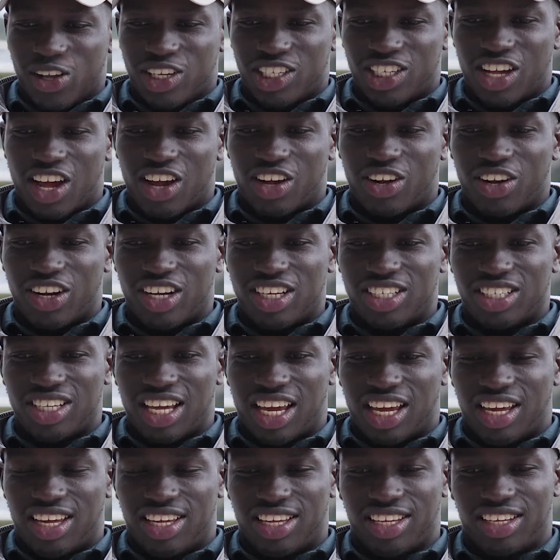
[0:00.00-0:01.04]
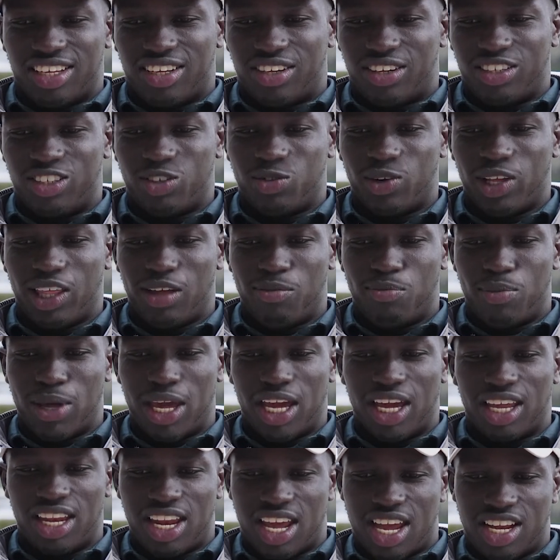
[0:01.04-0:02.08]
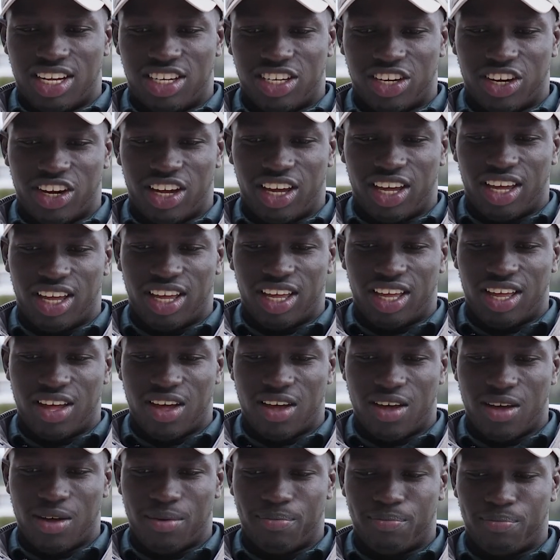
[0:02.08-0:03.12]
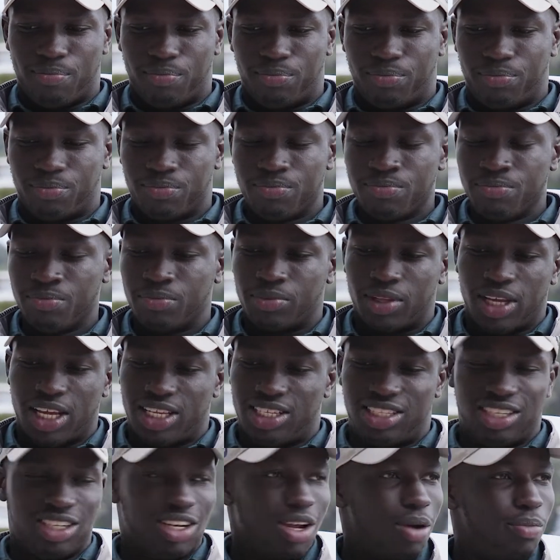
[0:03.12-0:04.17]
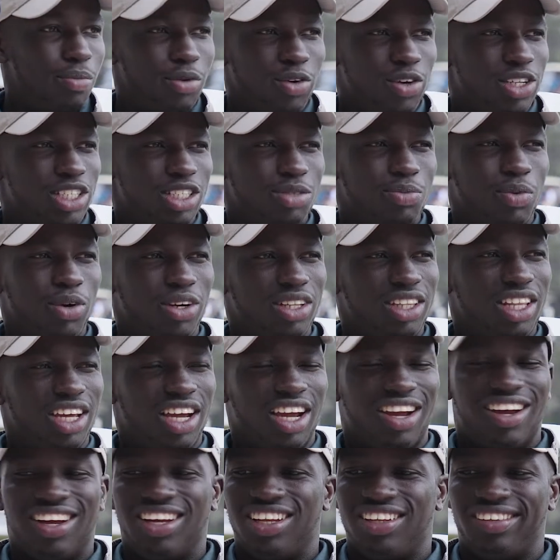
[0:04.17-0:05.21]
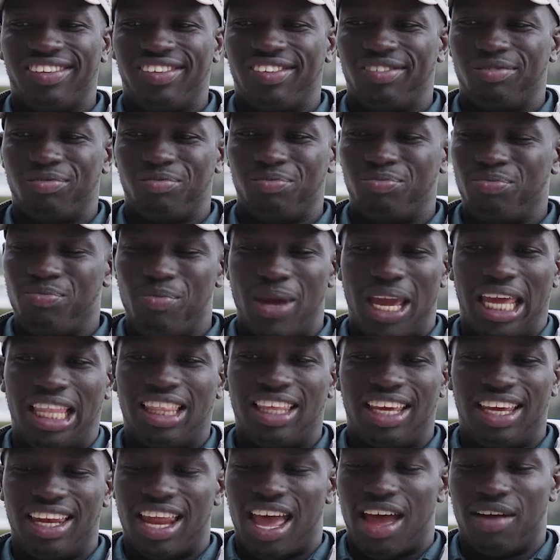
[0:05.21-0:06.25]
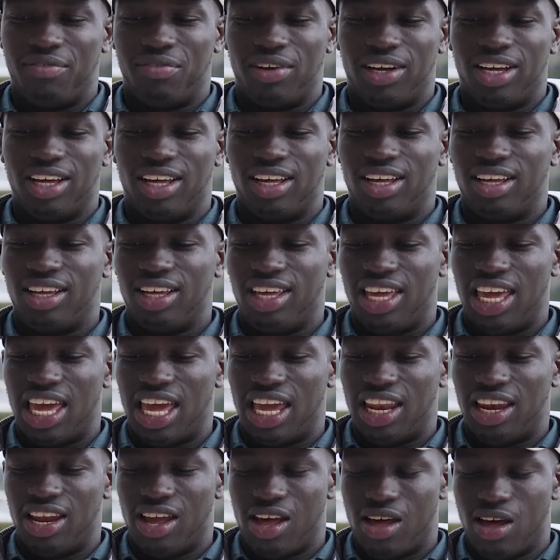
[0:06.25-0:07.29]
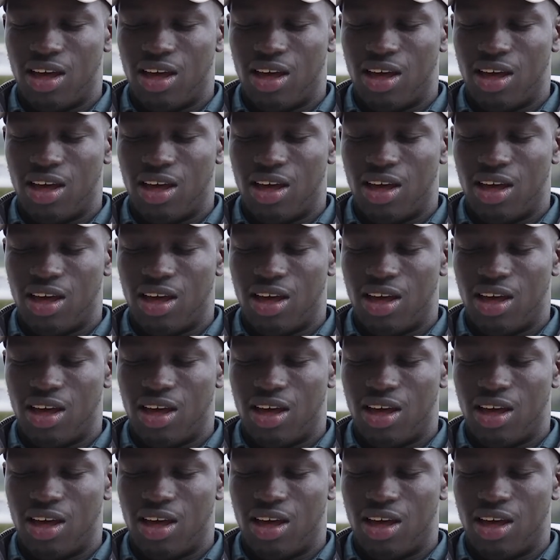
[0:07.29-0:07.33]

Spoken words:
soccer is really big in Nigeria. It's the #1 sport there, mainly in Africa. And